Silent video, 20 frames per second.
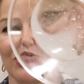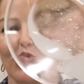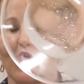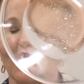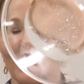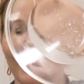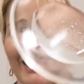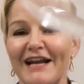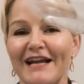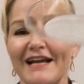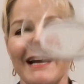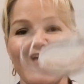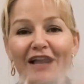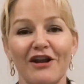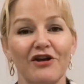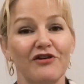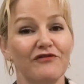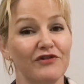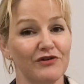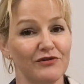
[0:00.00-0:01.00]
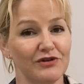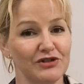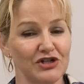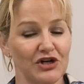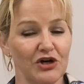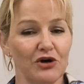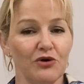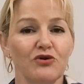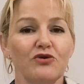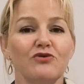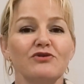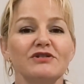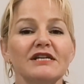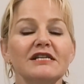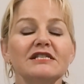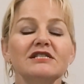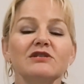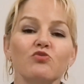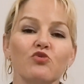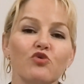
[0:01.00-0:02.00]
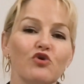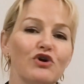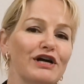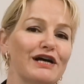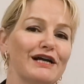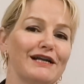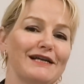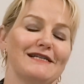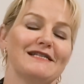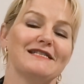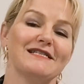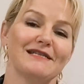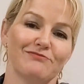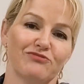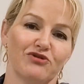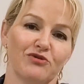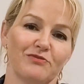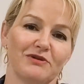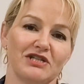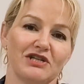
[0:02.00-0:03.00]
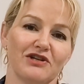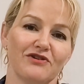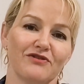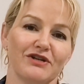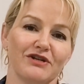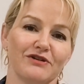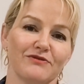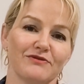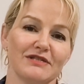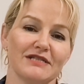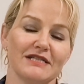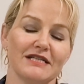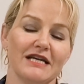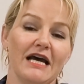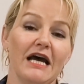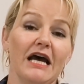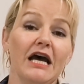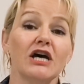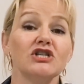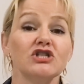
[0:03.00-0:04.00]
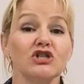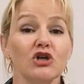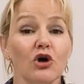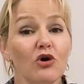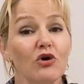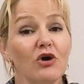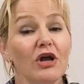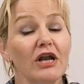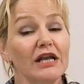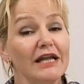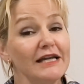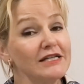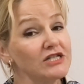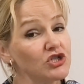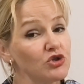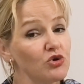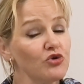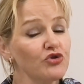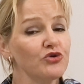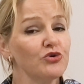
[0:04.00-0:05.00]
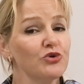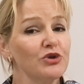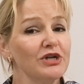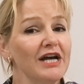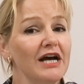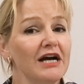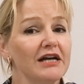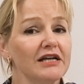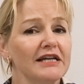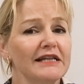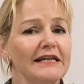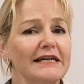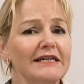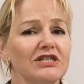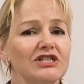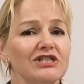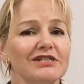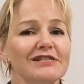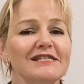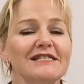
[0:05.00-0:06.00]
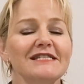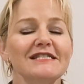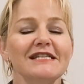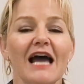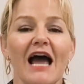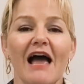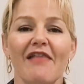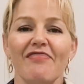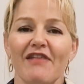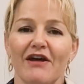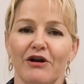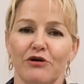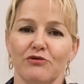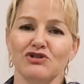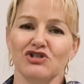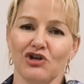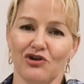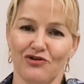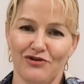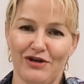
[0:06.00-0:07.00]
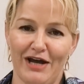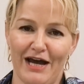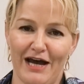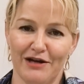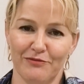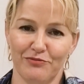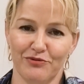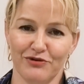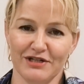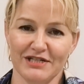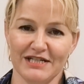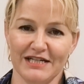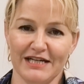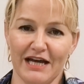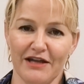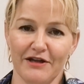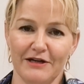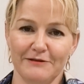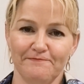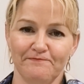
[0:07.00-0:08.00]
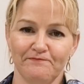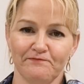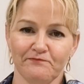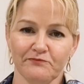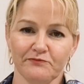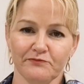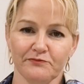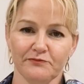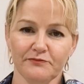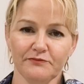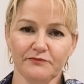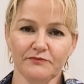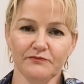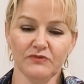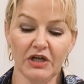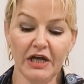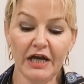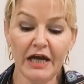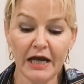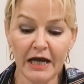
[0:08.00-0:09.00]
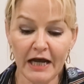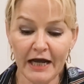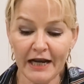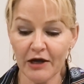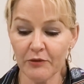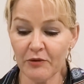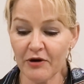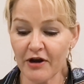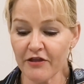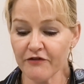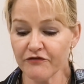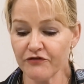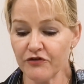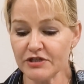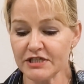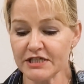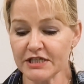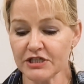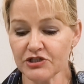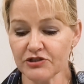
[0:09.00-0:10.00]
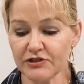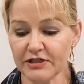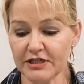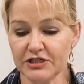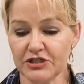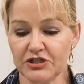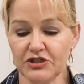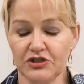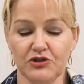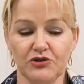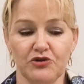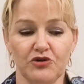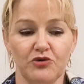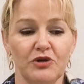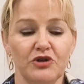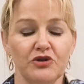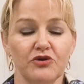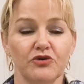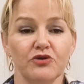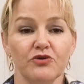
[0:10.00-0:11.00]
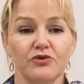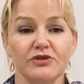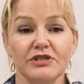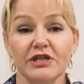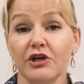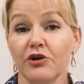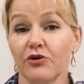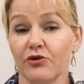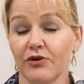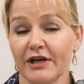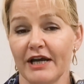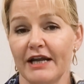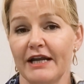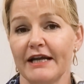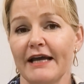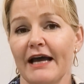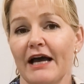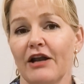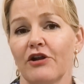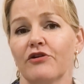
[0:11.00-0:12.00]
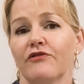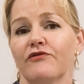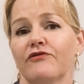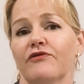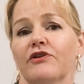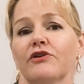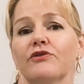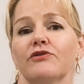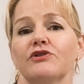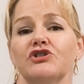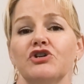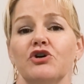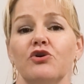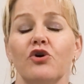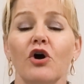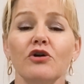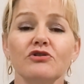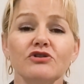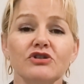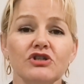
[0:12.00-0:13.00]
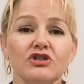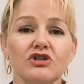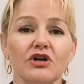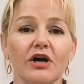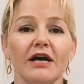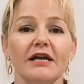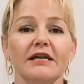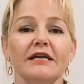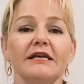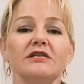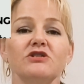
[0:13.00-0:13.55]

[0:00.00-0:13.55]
organic aloe vera gel using some really simple materials. So let's talk through the calculations and then I'll show you how to put it together. Now, one of the first things you need to do when you're using an organic aloe vera gel concentrate